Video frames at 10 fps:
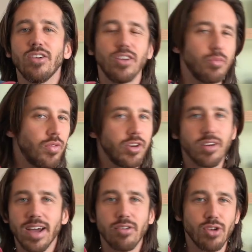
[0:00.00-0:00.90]
you know you're moving
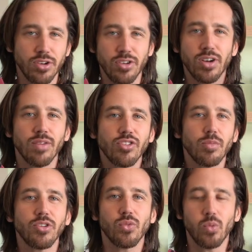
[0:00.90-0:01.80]
your head around, you don't have
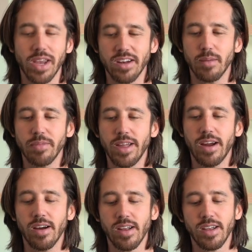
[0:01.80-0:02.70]
so much weight up
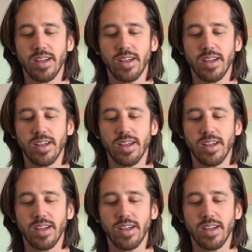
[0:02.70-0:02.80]
there.